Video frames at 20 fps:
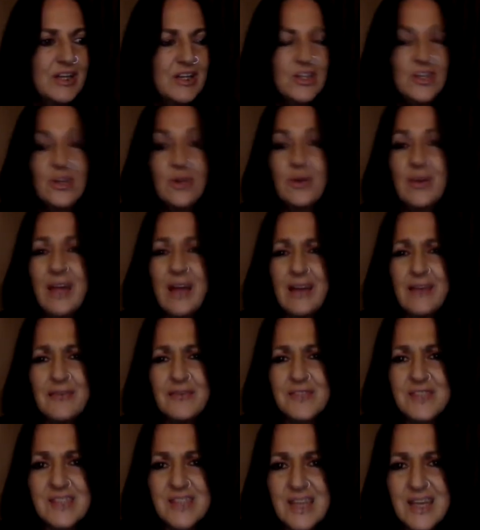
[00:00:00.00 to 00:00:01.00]
life
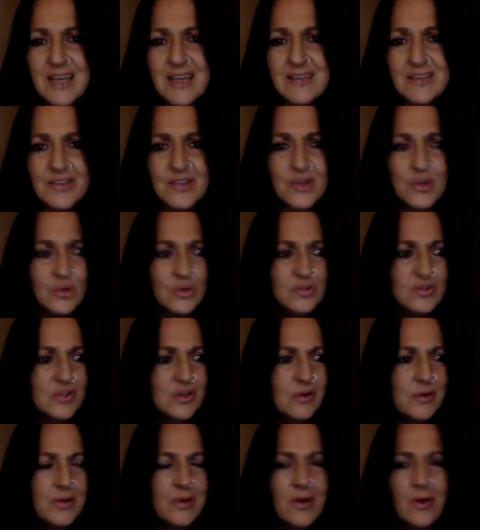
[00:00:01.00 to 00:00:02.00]
as it is, thoughts
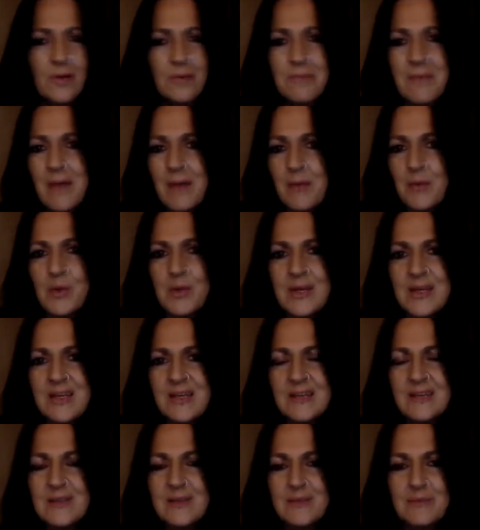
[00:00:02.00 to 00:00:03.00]
going on,
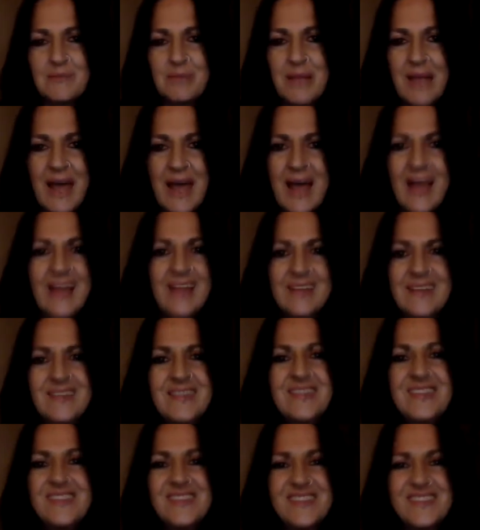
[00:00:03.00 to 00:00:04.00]
memories,
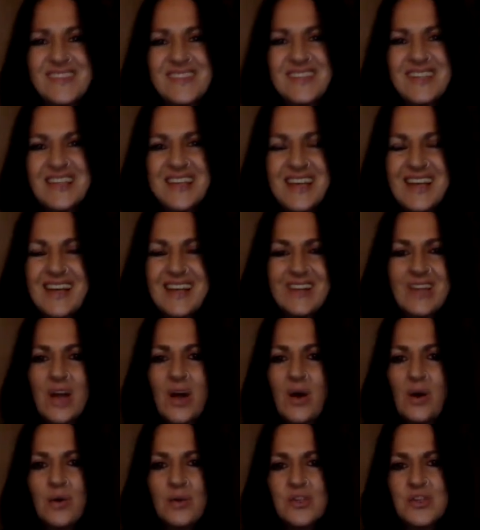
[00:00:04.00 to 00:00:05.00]
plans, the
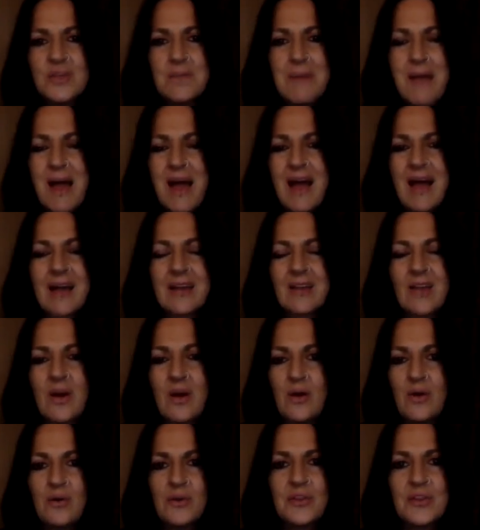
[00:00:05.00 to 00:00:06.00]
whole shebang, the
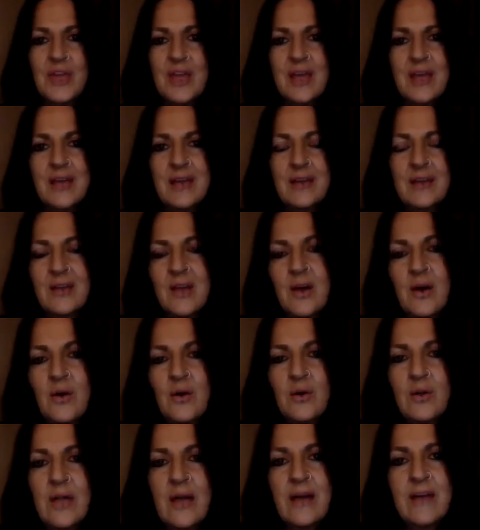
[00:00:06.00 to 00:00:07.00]
whole thing, the
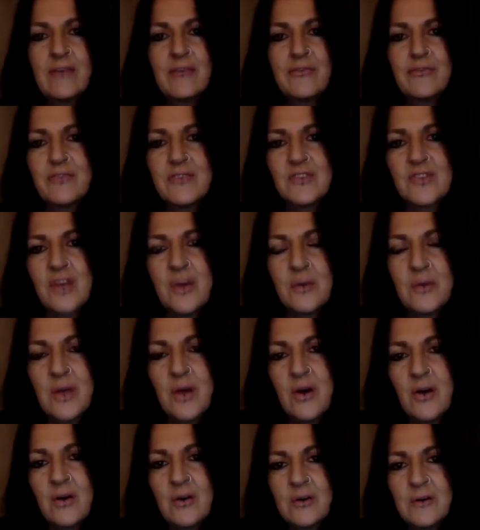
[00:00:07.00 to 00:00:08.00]
whole life is going
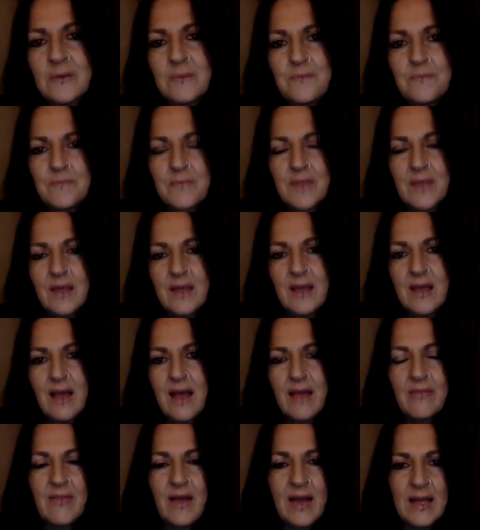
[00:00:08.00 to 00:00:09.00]
on.
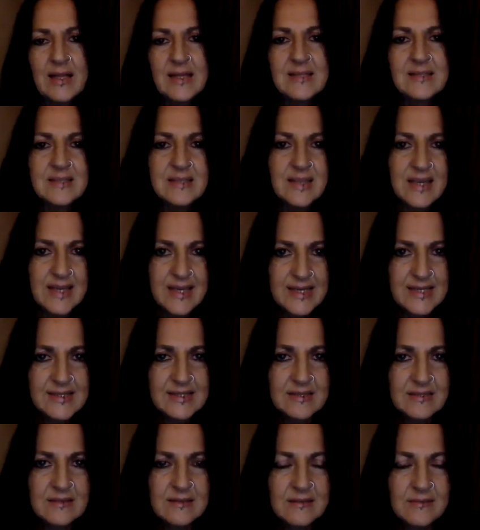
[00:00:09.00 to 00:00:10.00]
And that isn't
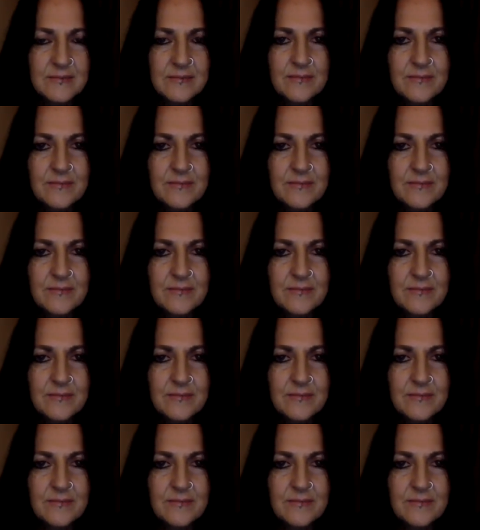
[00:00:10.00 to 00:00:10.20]
hidden.